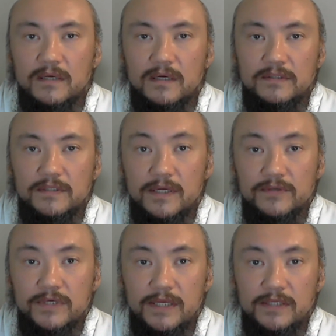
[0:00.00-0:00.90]
On the
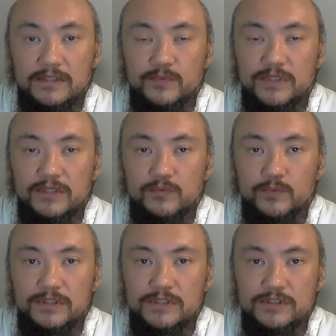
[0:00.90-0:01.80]
other hand, we can
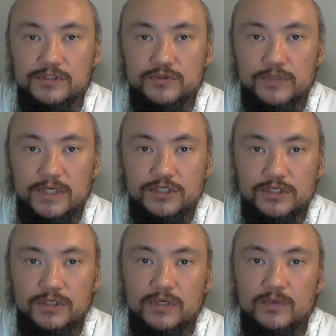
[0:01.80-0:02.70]
witness a
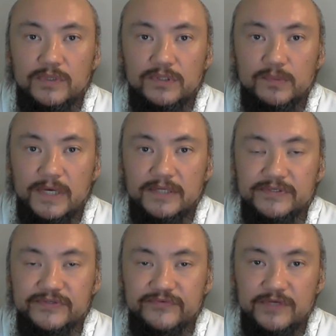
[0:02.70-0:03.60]
situation when the body
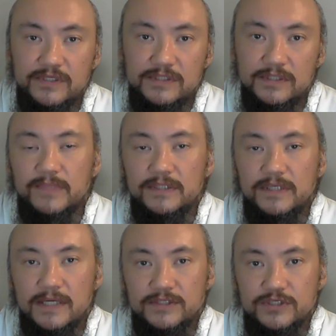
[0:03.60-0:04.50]
is fit, but the
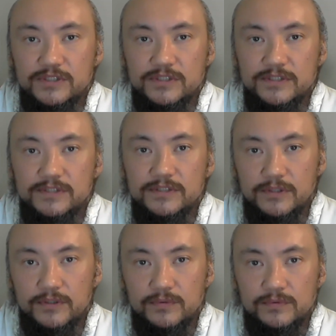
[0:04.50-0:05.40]
consciousness is
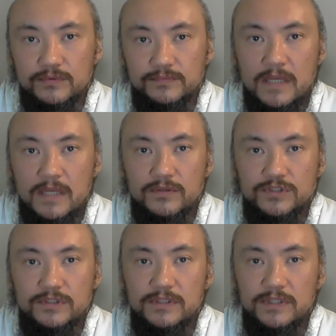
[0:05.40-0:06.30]
low.
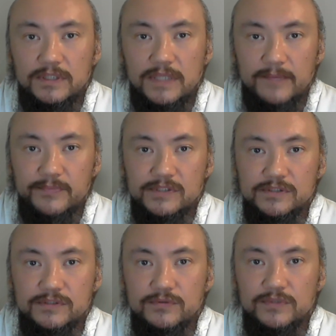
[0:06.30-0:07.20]
Usually it
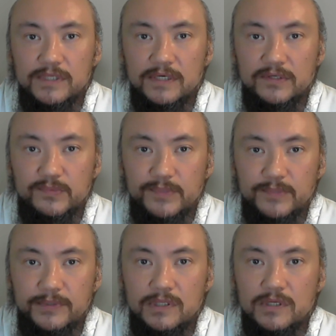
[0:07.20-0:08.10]
happens to the younger
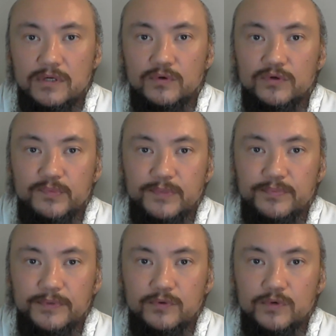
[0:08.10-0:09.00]
people or the
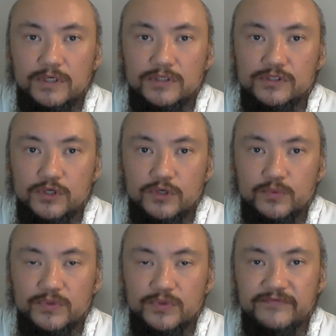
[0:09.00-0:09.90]
people who are concerned
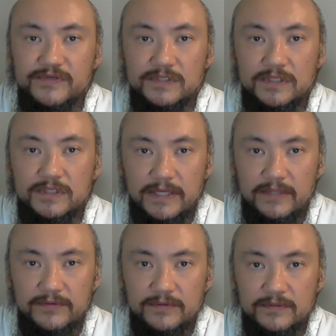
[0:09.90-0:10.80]
with their physical
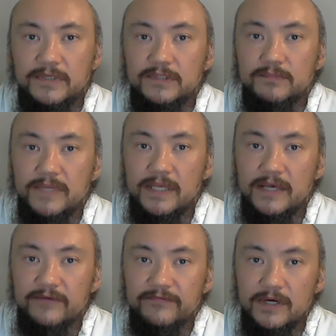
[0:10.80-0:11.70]
health, but may
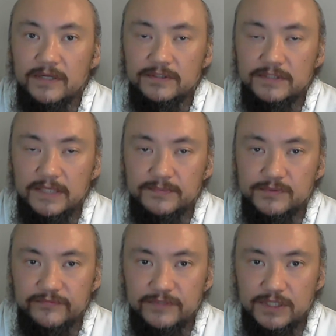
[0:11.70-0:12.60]
have other types
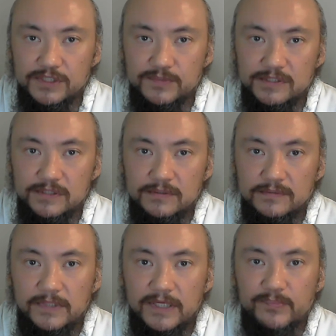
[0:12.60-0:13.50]
of attachments,
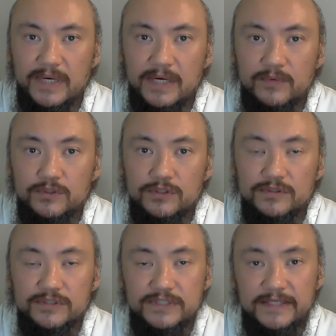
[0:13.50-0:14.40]
like power,
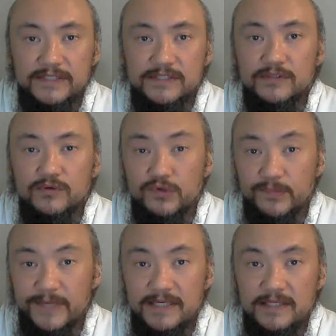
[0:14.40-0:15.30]
sex, or
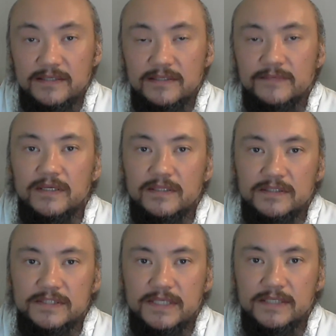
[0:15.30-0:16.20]
money. In
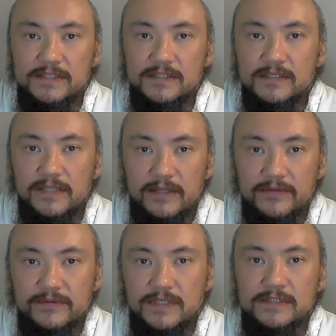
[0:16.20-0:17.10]
this case, the
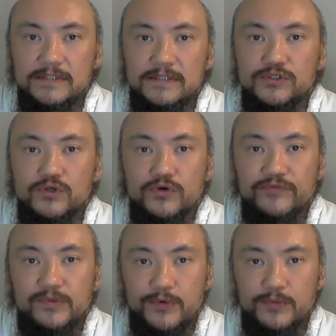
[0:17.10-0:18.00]
health doesn't
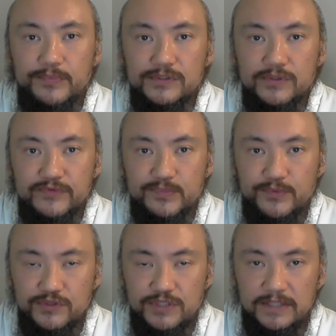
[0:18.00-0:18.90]
serve the purpose of
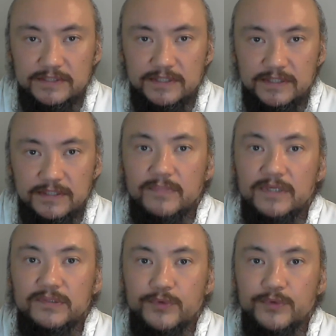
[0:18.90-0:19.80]
spirituality, but
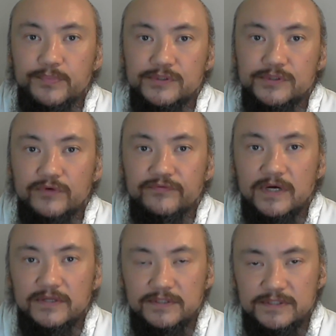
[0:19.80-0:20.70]
the purpose of
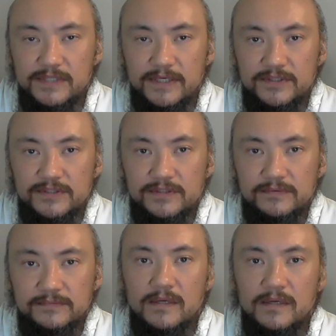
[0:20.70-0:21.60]
other desires.
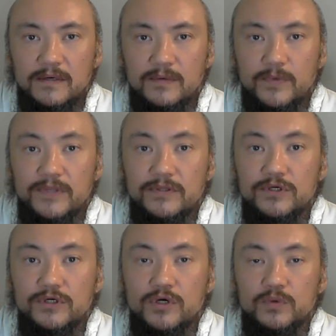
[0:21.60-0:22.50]
Whether
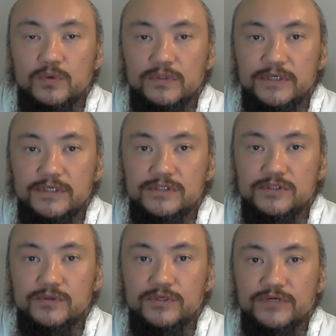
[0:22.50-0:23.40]
your goal is
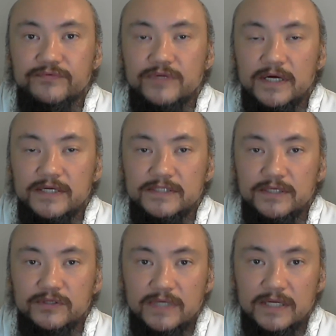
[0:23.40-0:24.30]
to achieve the higher
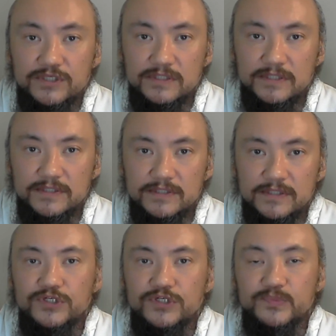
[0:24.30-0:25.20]
state of consciousness
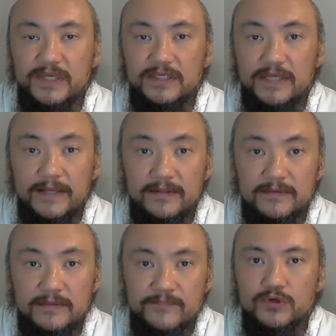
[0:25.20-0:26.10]
or just better
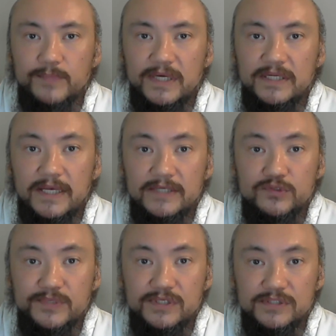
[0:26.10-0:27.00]
health, your body has
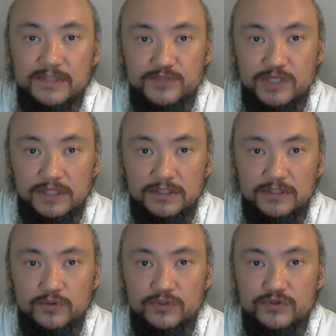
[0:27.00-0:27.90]
to be subjected
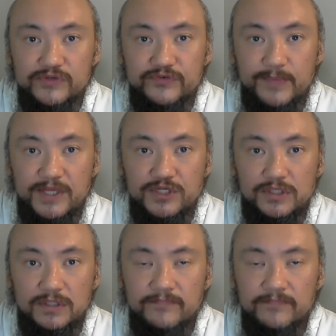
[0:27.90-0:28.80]
to a transformation.